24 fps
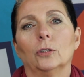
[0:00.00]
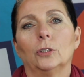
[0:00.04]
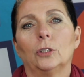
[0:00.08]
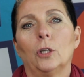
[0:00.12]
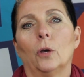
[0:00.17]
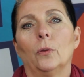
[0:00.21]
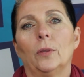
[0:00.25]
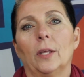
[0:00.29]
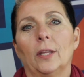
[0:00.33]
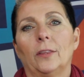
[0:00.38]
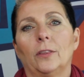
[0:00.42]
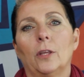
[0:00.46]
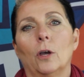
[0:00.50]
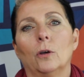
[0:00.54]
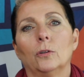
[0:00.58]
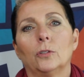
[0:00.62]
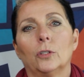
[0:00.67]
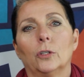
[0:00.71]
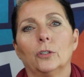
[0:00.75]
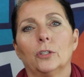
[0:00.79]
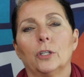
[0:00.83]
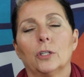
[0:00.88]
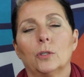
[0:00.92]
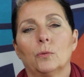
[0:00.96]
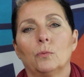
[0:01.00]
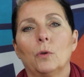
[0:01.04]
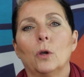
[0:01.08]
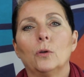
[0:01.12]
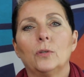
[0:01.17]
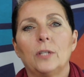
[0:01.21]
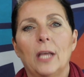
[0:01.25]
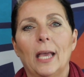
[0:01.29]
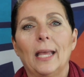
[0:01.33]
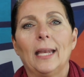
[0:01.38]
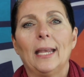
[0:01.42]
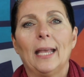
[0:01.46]
so that those are just
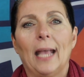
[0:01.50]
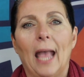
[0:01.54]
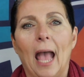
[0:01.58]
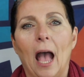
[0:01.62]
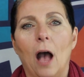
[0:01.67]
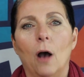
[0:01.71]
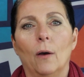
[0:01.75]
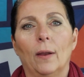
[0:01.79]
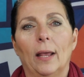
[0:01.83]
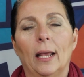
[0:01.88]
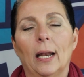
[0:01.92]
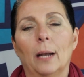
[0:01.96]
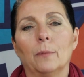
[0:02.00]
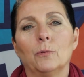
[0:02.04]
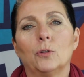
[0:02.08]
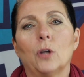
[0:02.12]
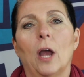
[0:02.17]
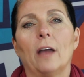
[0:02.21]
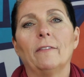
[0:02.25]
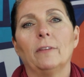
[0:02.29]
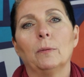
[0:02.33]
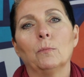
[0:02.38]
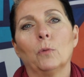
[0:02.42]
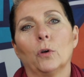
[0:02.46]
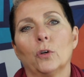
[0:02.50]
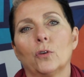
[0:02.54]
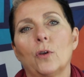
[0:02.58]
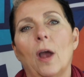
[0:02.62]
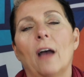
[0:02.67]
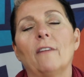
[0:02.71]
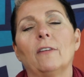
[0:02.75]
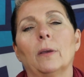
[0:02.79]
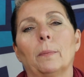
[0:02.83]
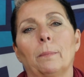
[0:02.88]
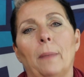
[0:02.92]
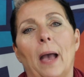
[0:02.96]
rotating out and I'm driving more
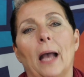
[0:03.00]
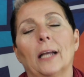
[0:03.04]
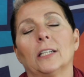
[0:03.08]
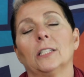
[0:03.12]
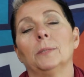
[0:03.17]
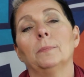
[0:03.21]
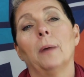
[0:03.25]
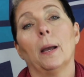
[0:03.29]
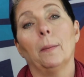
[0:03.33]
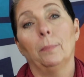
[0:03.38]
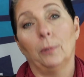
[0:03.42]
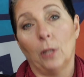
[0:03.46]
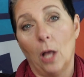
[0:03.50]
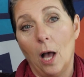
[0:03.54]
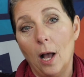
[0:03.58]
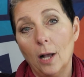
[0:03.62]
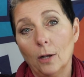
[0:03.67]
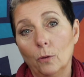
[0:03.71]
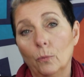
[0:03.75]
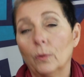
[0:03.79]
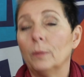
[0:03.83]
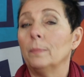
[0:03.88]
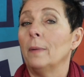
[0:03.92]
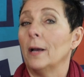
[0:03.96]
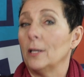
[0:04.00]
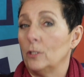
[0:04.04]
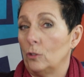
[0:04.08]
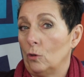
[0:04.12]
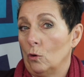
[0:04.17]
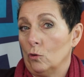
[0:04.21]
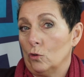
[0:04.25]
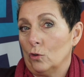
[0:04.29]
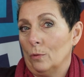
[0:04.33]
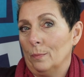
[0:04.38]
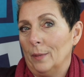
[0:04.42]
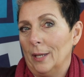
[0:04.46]
traffic back to my blog with my
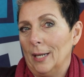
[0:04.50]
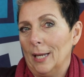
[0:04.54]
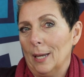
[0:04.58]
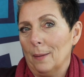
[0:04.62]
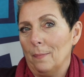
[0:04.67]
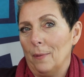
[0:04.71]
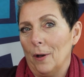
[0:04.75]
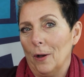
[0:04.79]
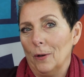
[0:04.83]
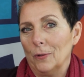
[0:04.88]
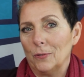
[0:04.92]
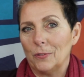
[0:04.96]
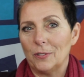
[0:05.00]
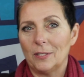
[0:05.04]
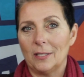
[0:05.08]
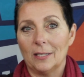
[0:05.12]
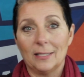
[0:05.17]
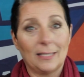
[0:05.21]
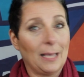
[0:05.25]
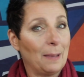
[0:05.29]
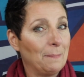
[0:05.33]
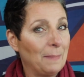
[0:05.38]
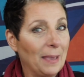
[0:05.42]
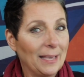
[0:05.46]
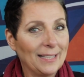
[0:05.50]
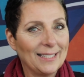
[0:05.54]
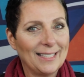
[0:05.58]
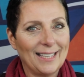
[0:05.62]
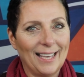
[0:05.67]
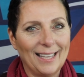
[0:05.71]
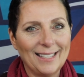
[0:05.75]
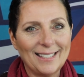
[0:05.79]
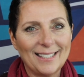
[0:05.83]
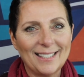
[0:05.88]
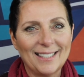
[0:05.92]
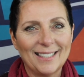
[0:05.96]
social media posts. Does that make
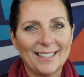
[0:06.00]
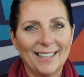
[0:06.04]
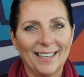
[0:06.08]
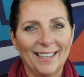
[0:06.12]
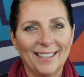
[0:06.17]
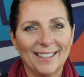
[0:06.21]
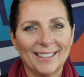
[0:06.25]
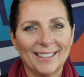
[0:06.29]
sense?